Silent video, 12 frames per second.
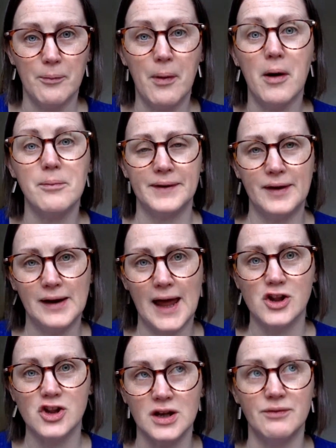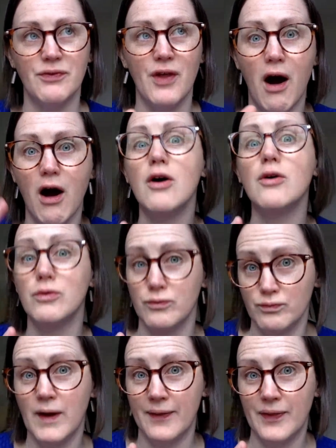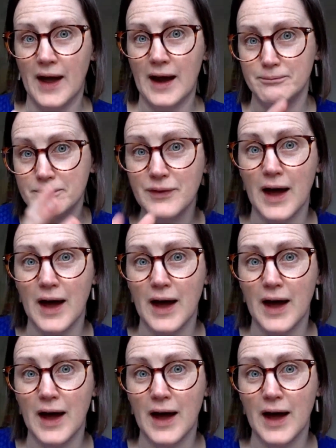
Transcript: population that are in that